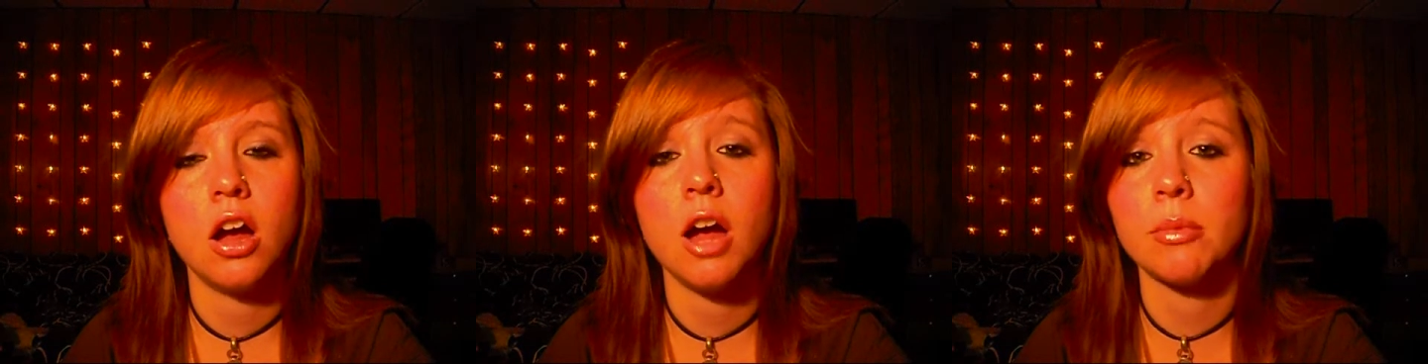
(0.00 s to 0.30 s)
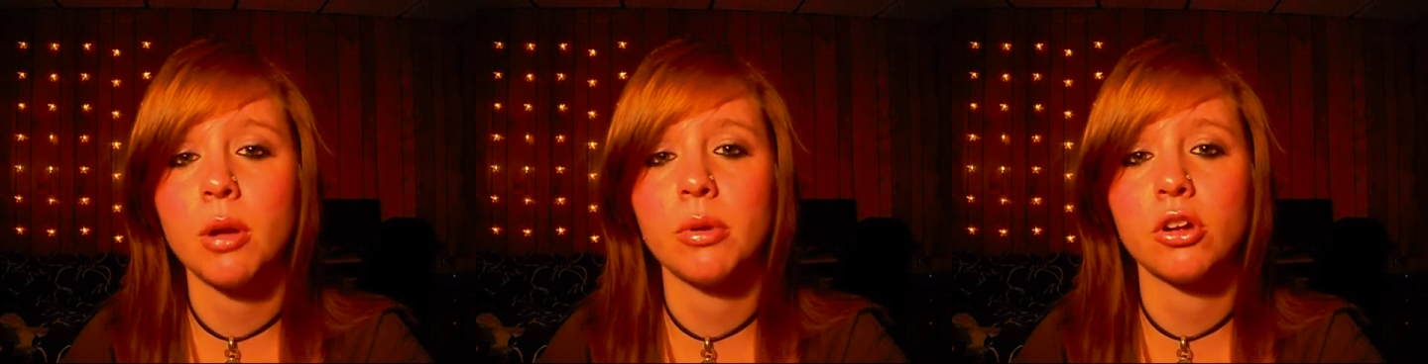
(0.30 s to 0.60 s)

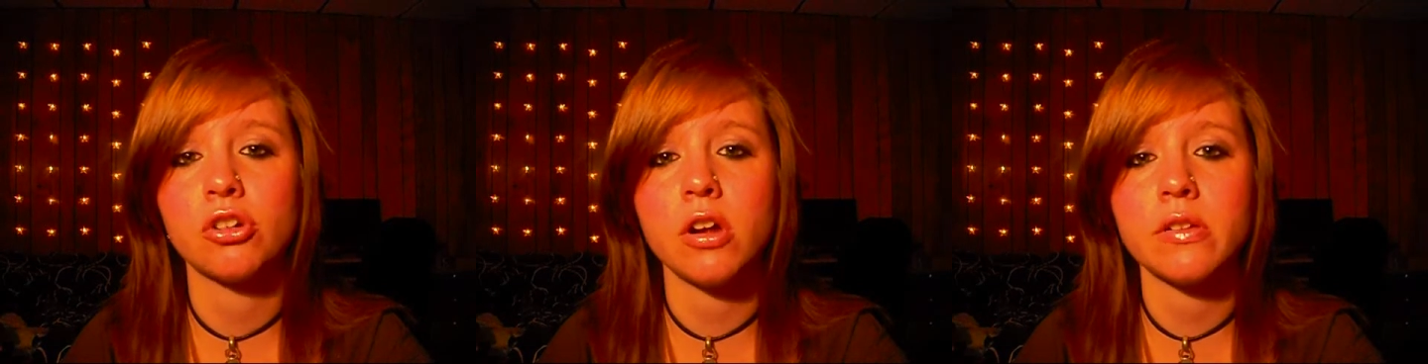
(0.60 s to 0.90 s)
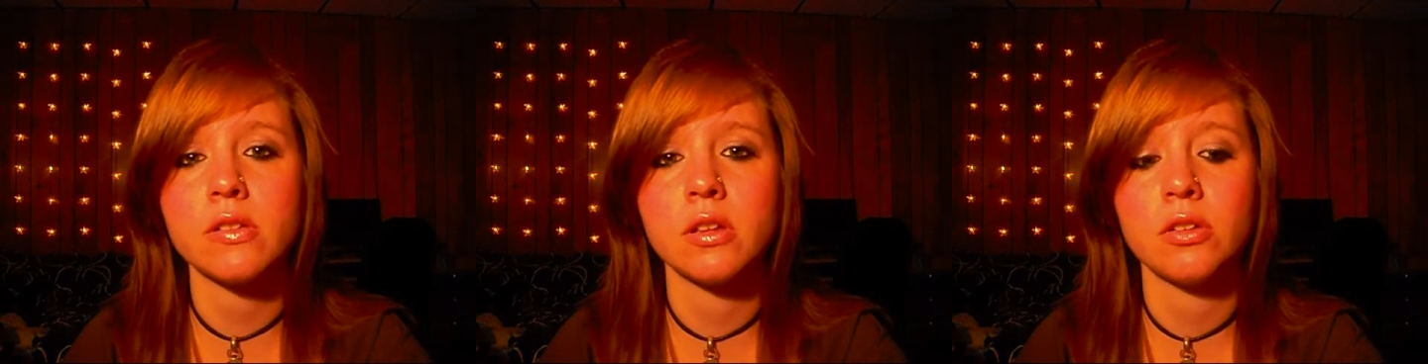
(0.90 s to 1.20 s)
I'm coming
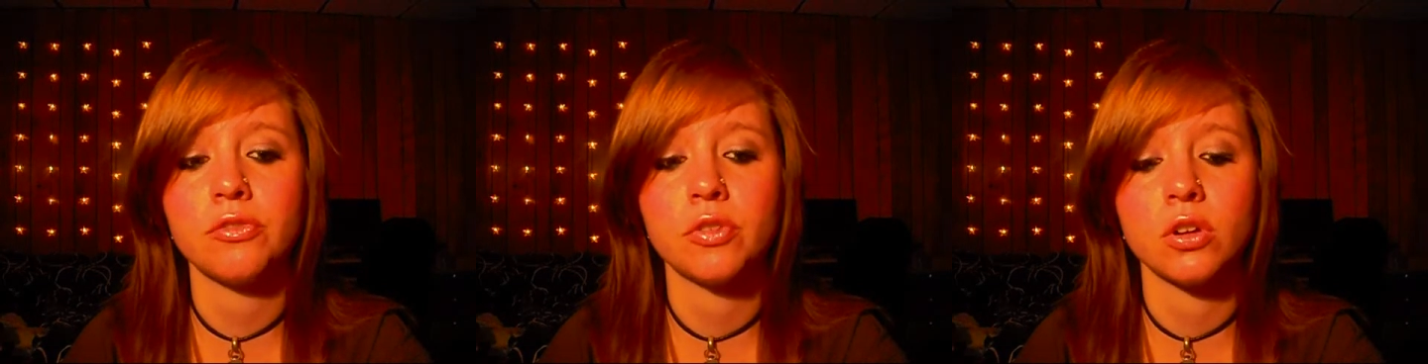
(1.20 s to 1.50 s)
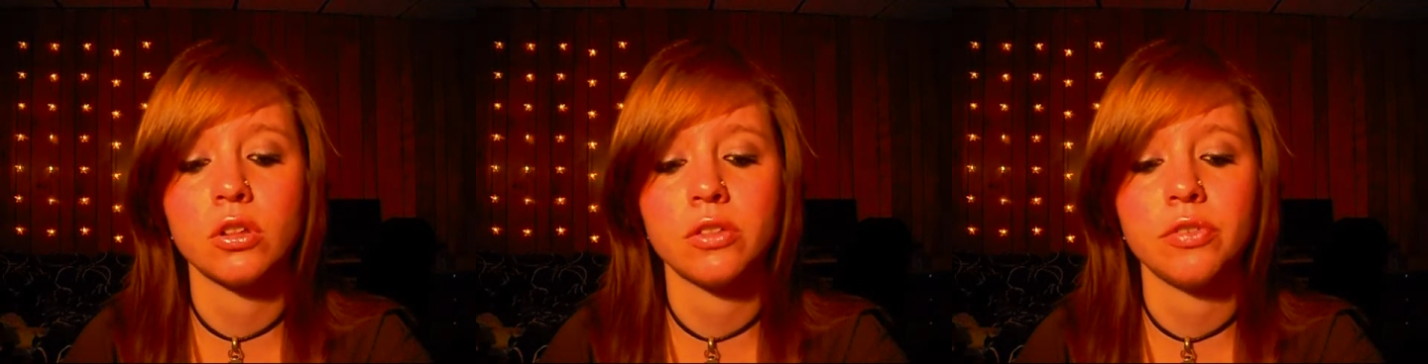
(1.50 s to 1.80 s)
across it
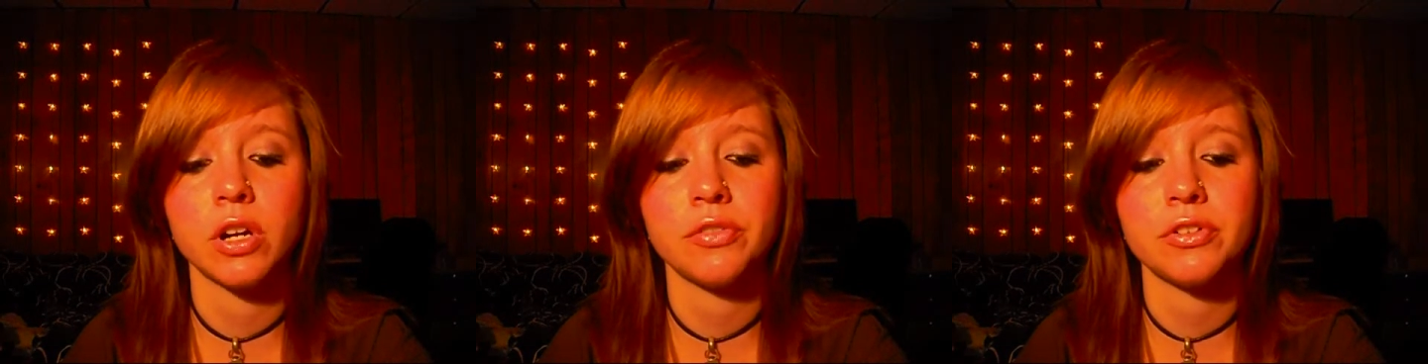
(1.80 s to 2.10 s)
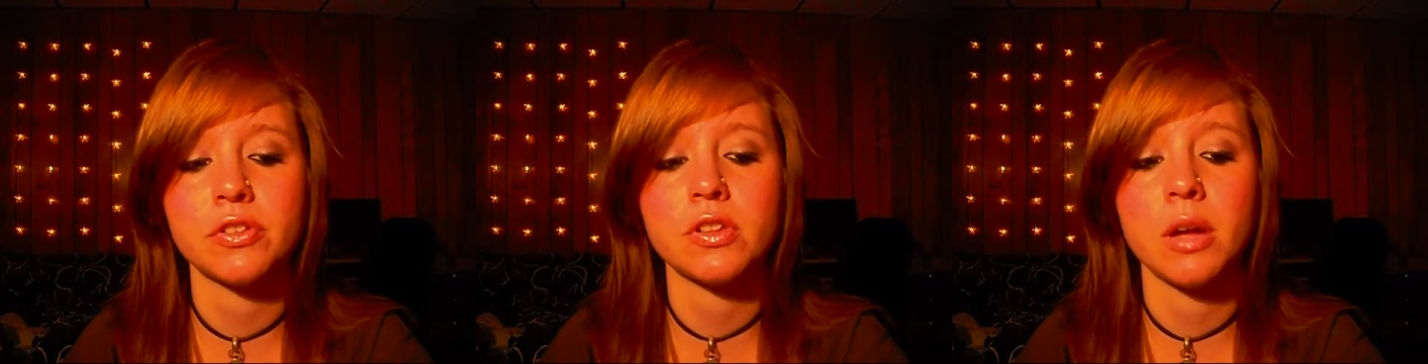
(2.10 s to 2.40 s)
for the very
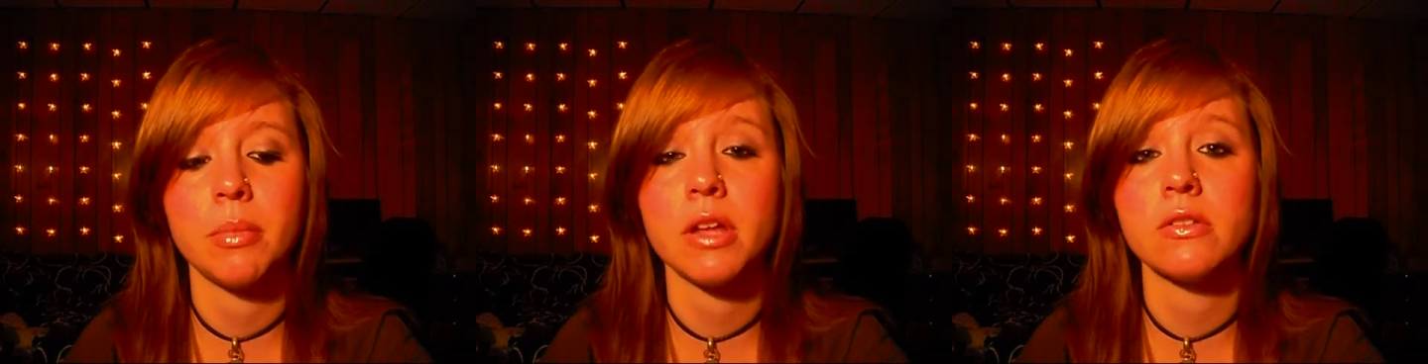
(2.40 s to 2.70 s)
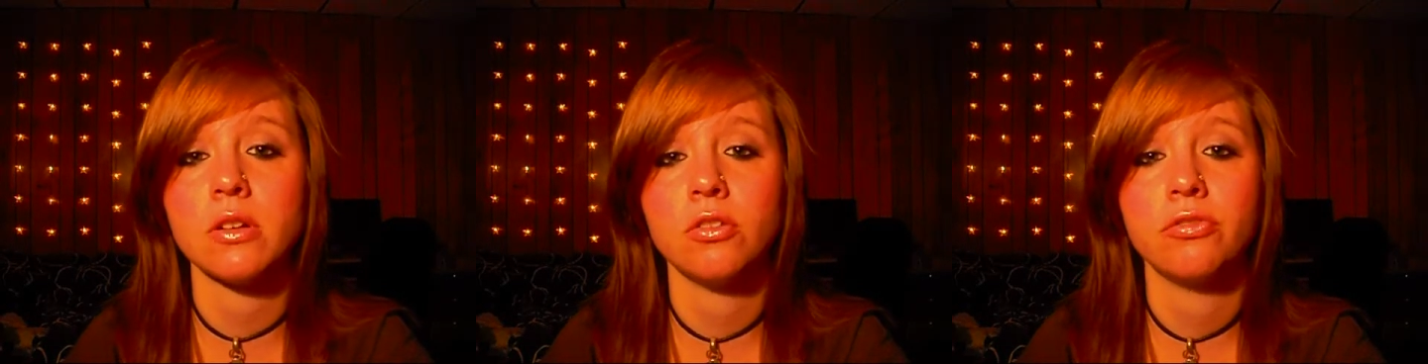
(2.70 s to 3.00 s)
first time
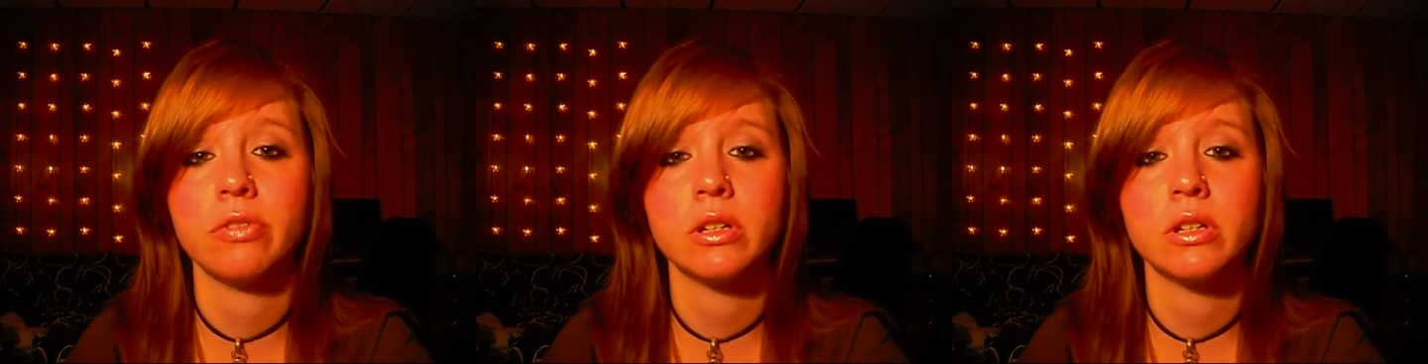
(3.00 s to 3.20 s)
myself.